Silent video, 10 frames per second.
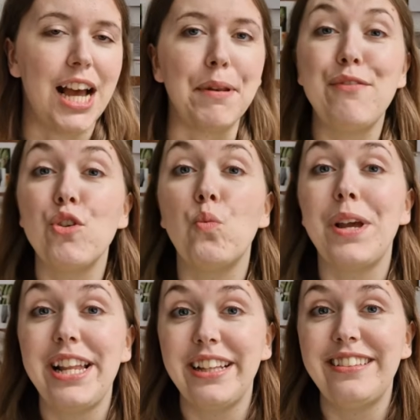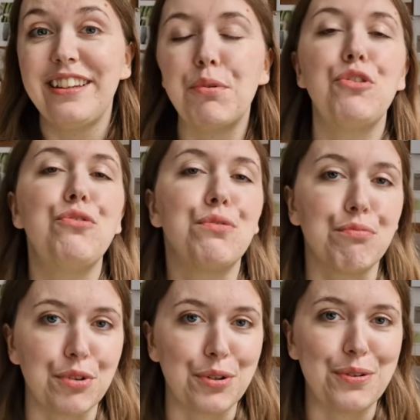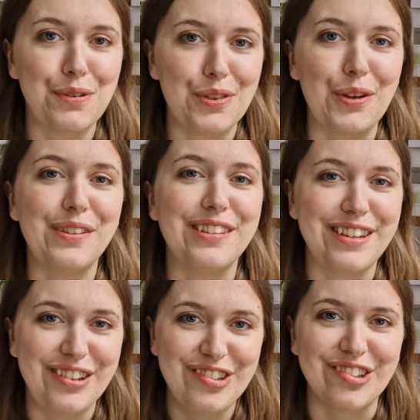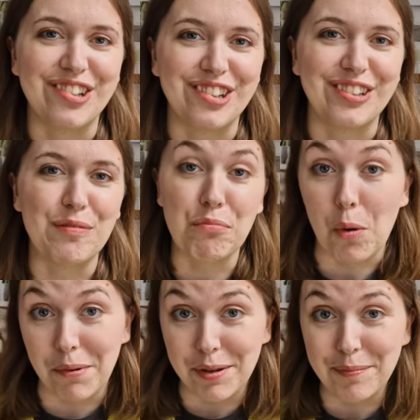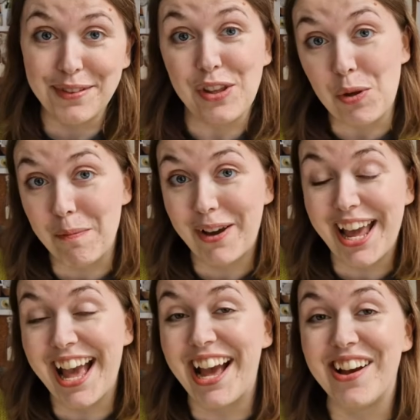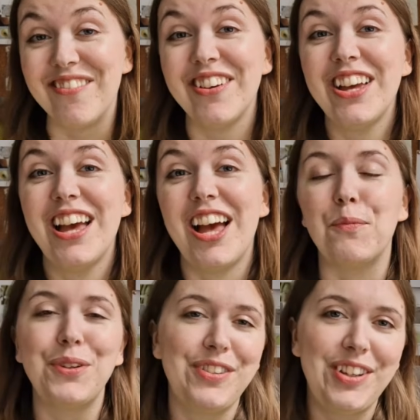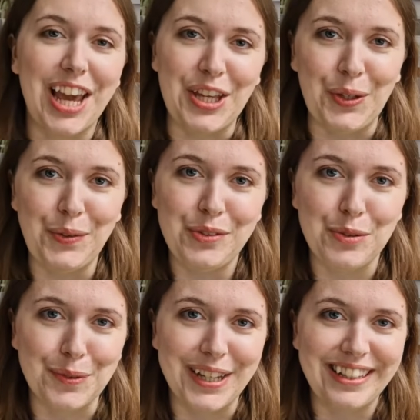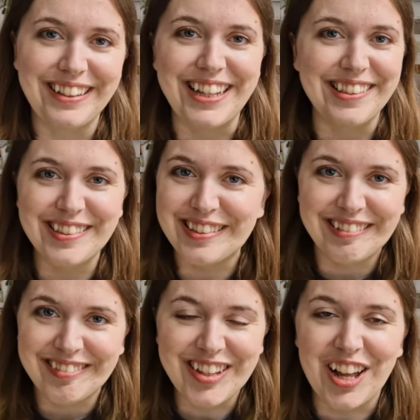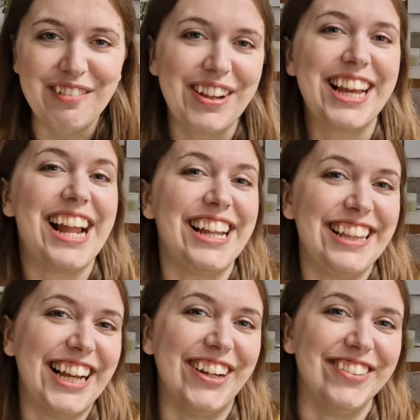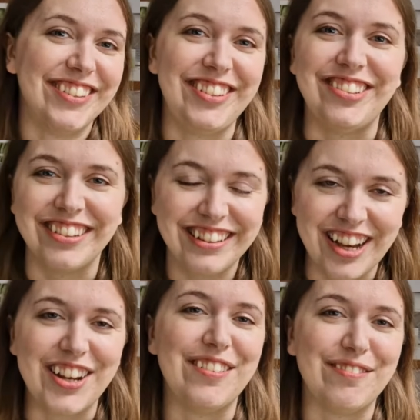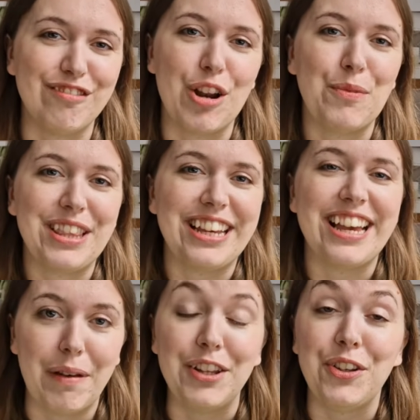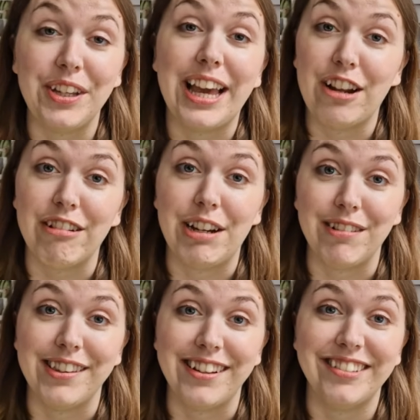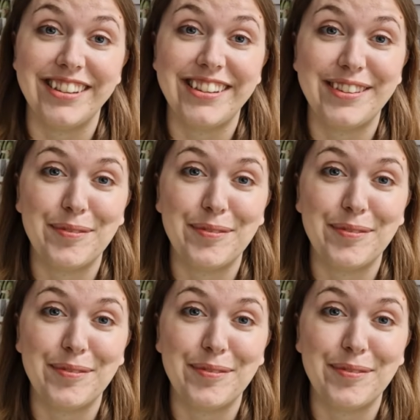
But if you're willing to push through those initial problems that you might have, once you get used to it, it's kind of like anything else. You just kind of run with it and you can get great results.